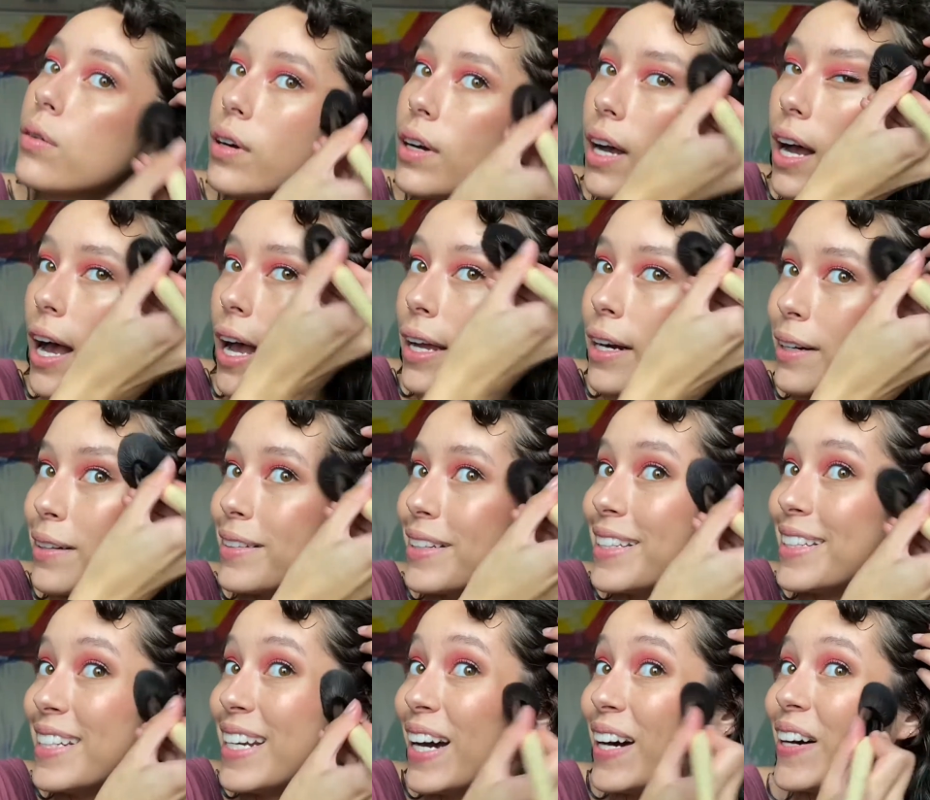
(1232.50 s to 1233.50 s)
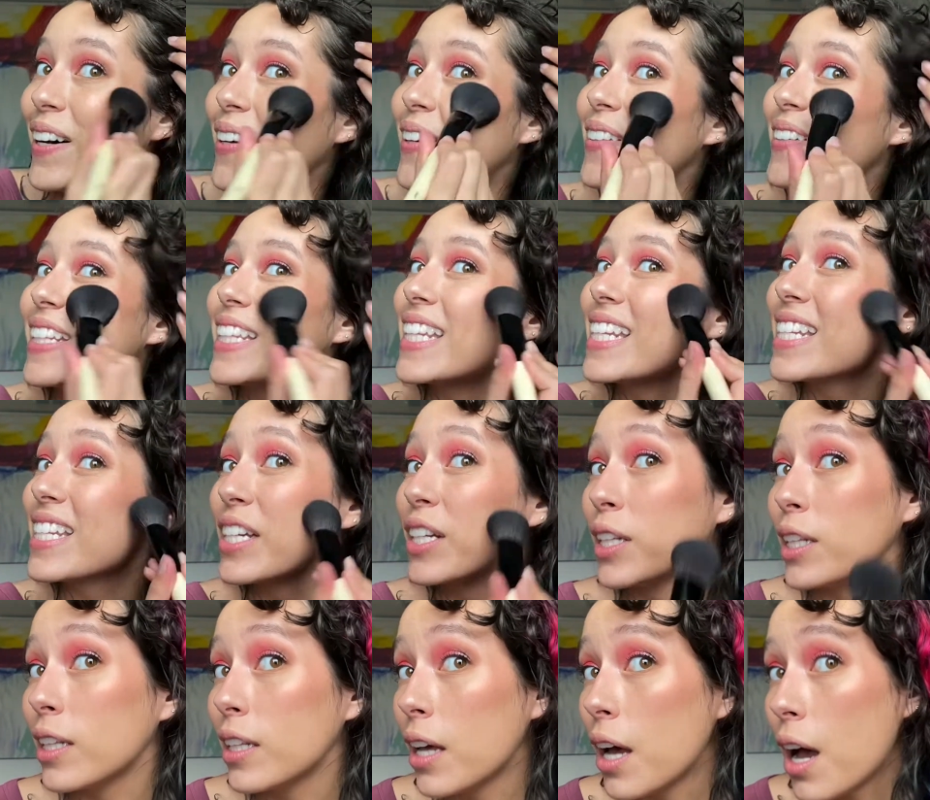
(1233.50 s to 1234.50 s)
I don't know with this
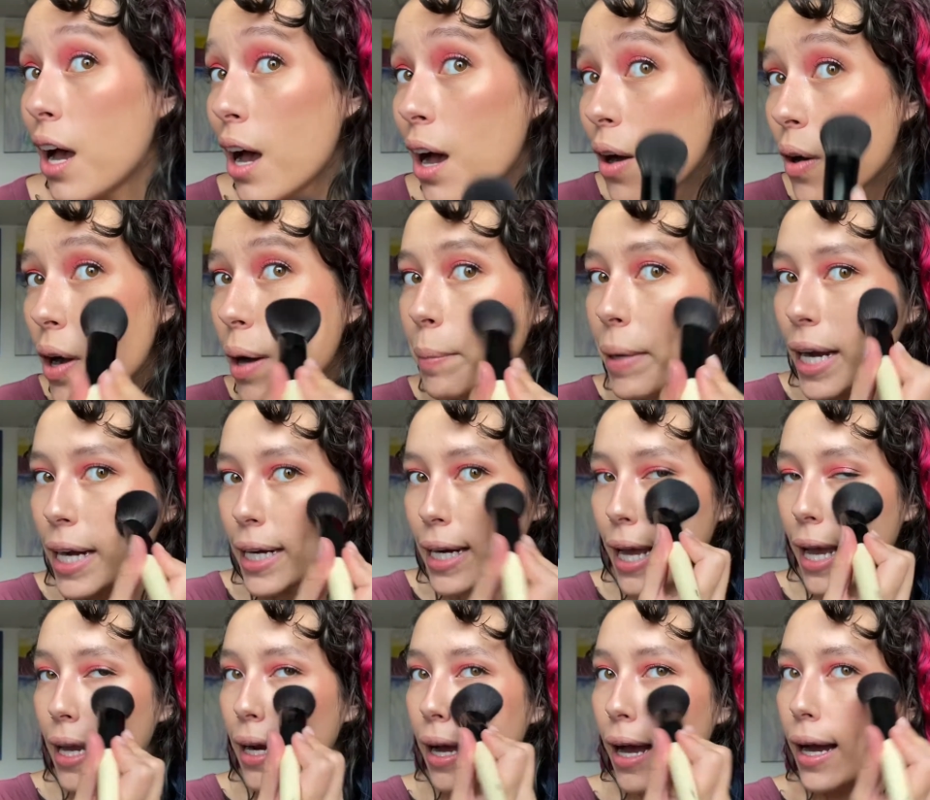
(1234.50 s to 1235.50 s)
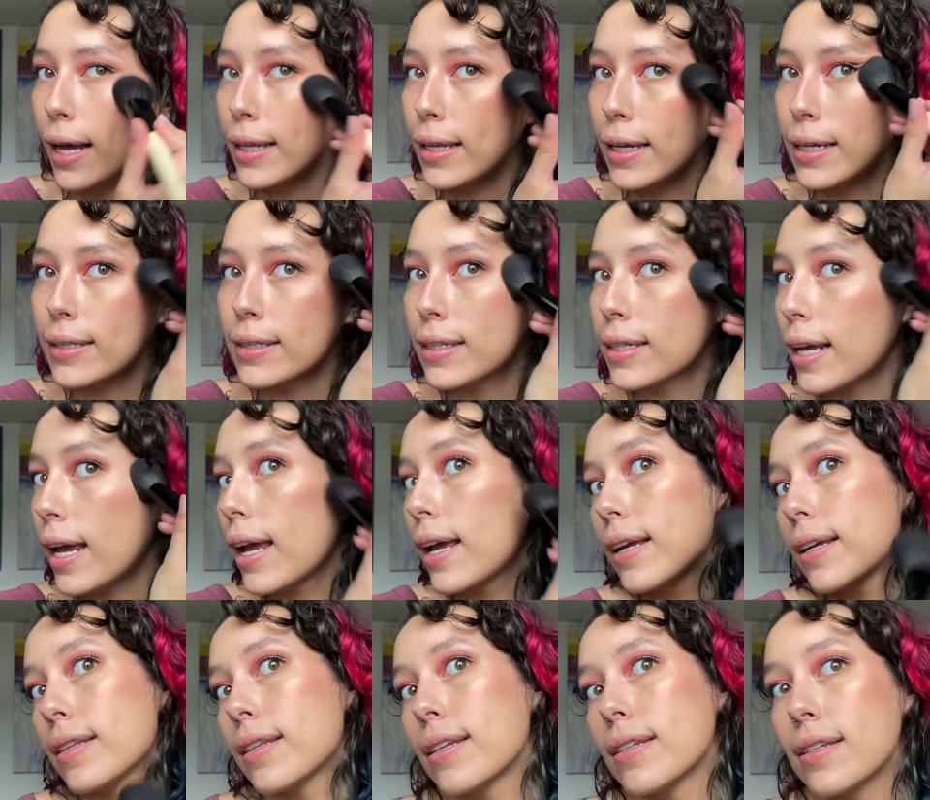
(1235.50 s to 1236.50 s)
glow. I'm not gonna add a highlight
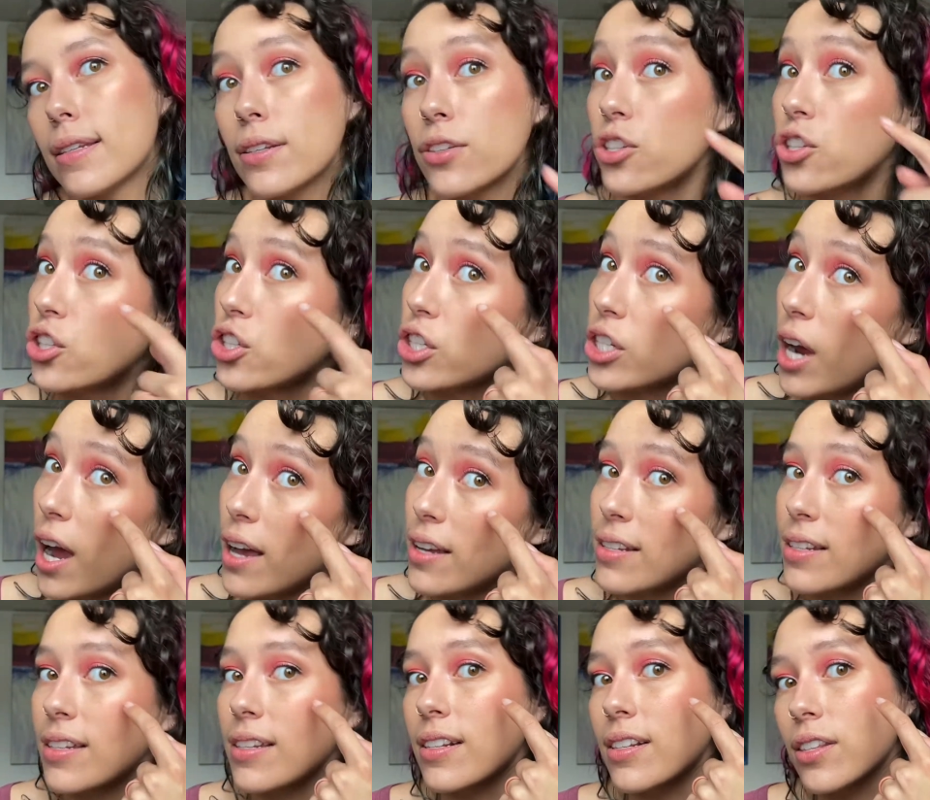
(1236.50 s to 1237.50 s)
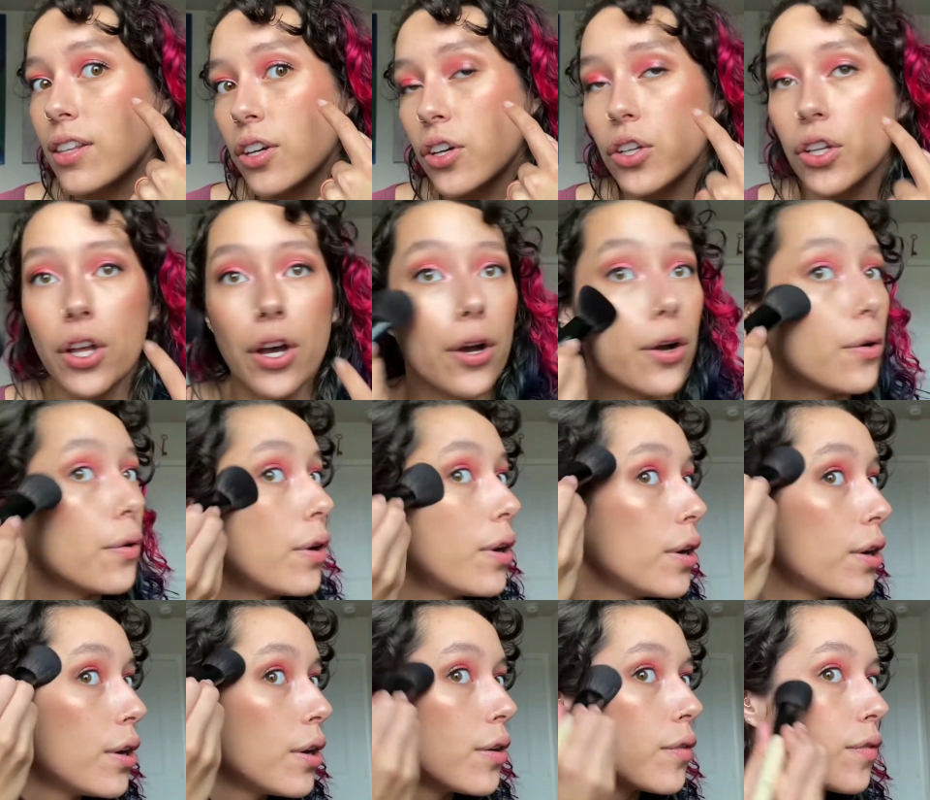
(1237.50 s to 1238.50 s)
today. This is just the glow
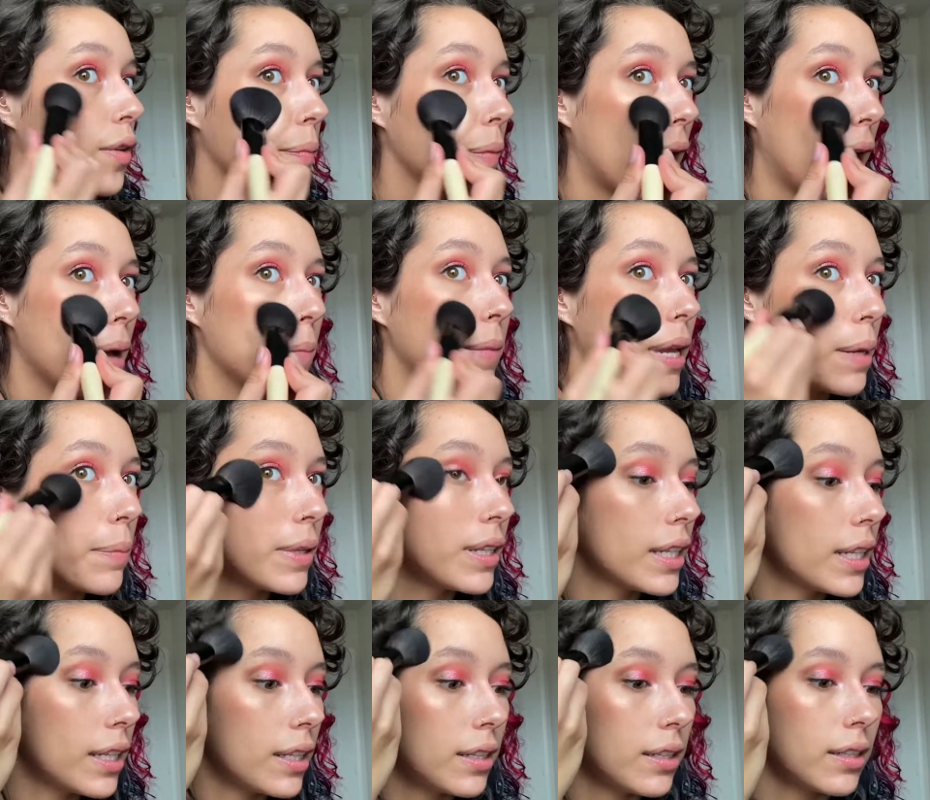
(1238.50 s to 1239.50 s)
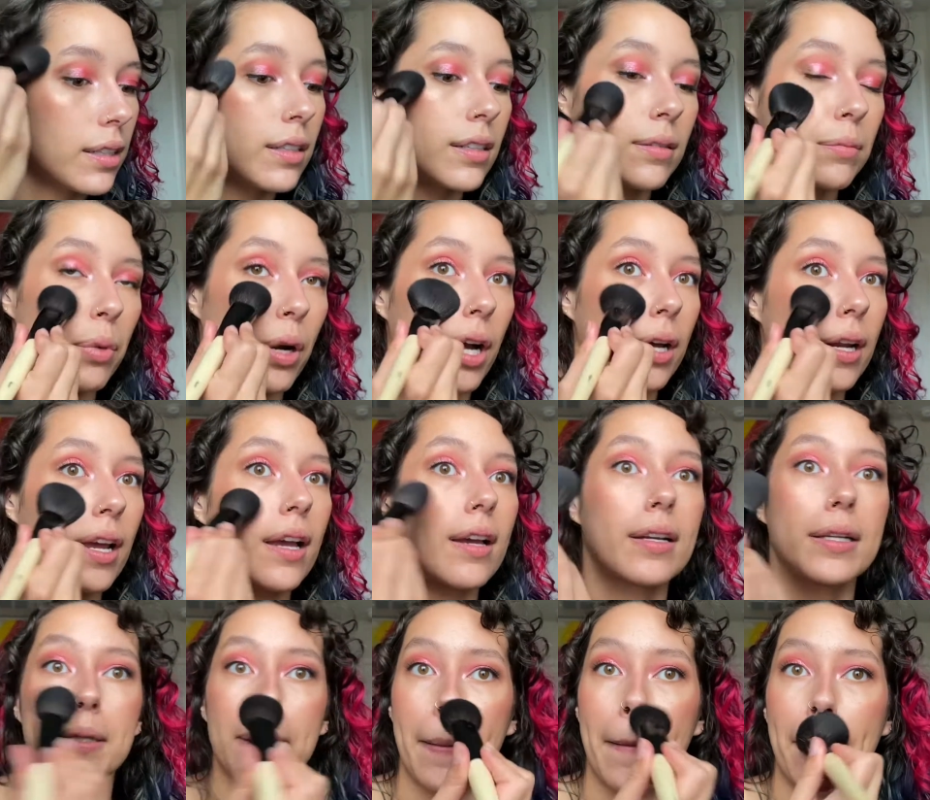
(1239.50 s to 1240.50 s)
from that Maybelline
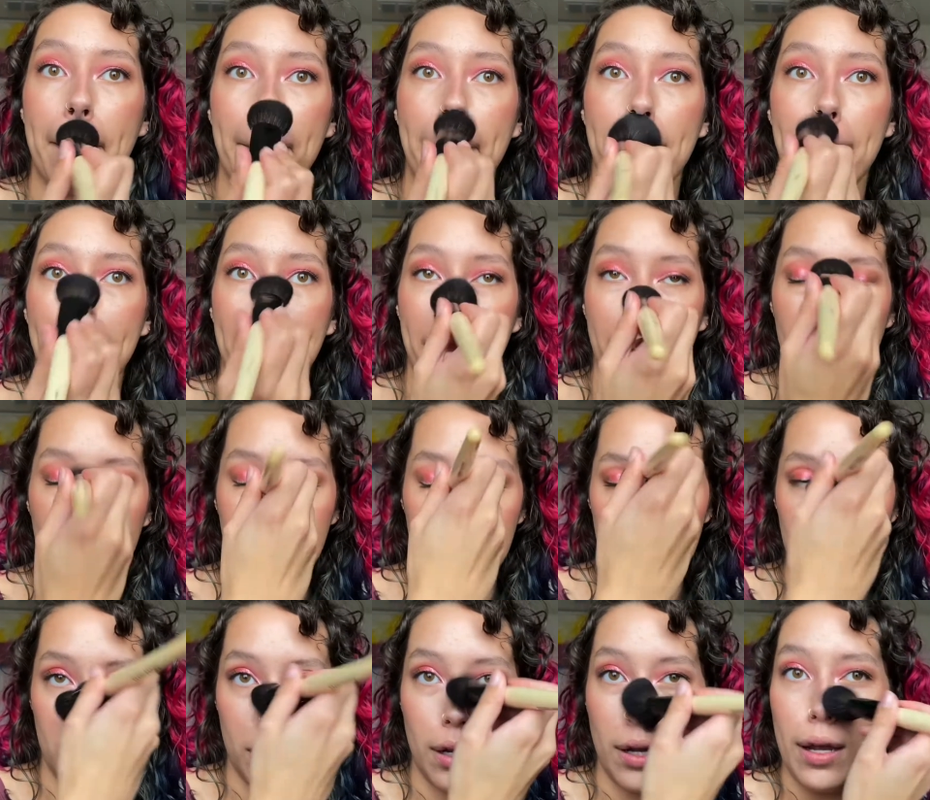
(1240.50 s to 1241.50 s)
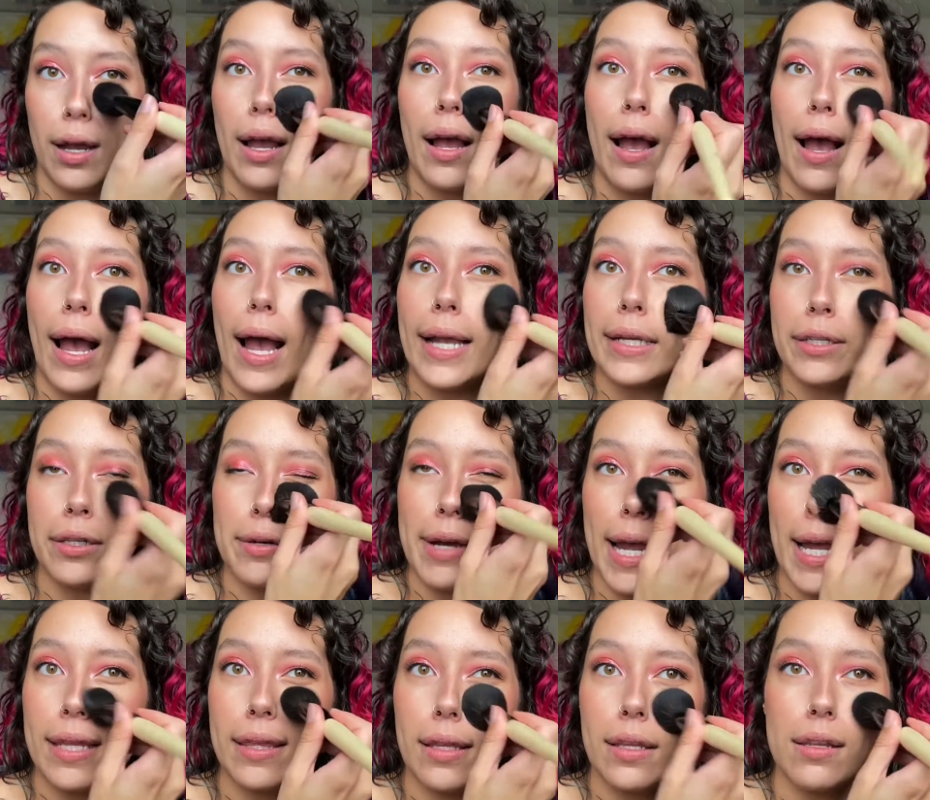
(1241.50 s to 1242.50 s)
product. I do
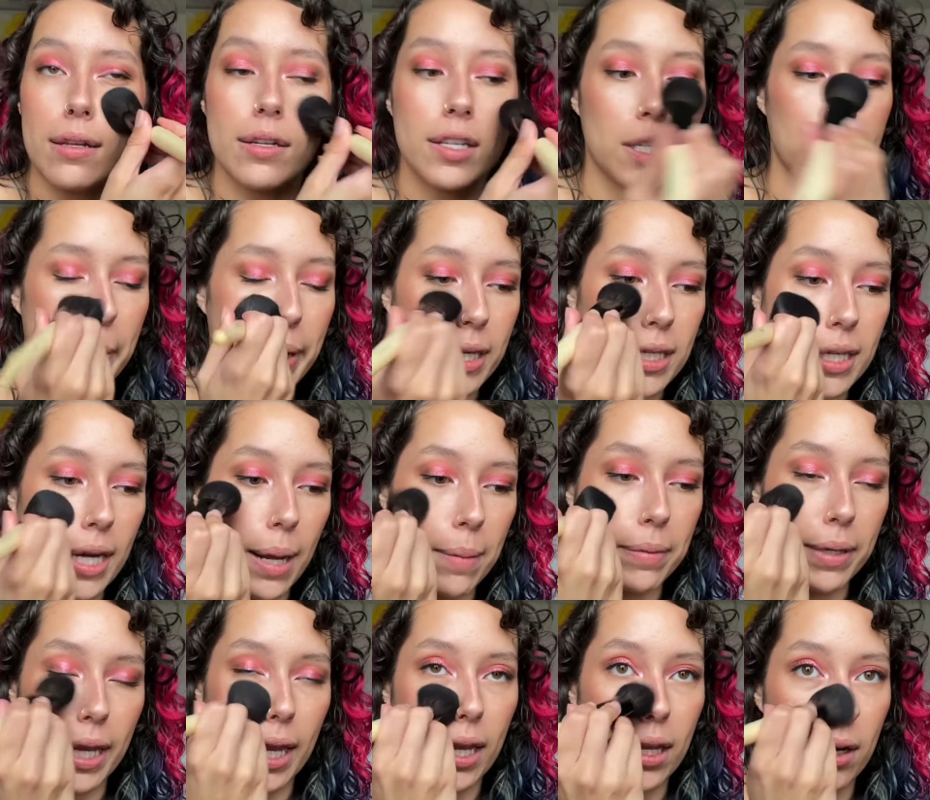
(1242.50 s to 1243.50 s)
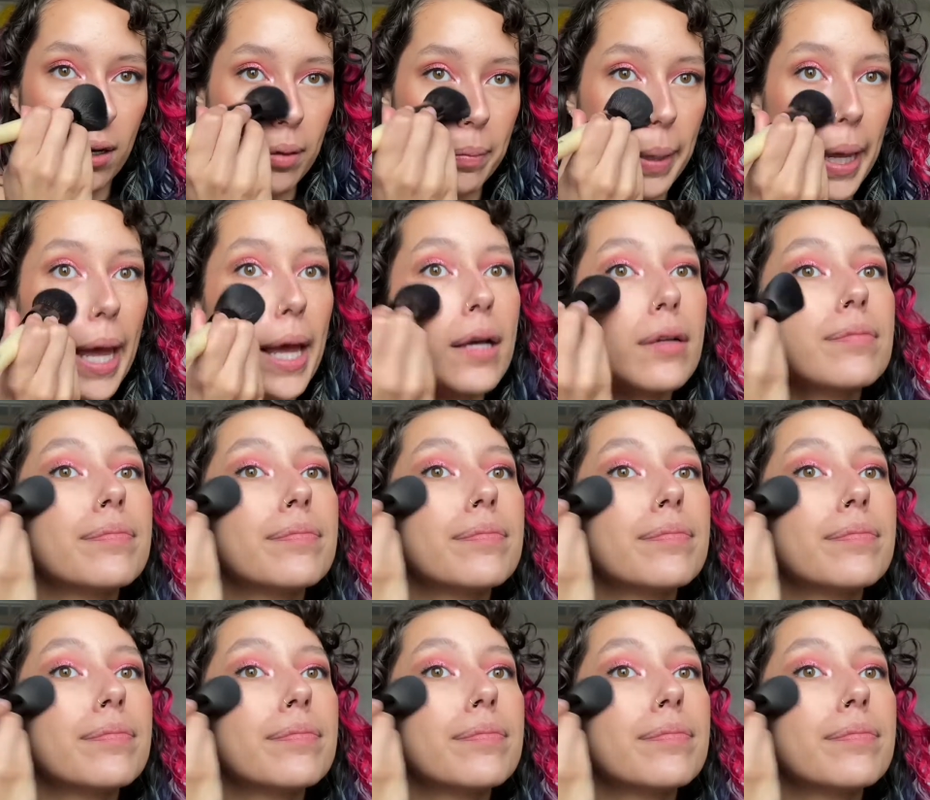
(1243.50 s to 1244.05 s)
hate the little sponge applicator, but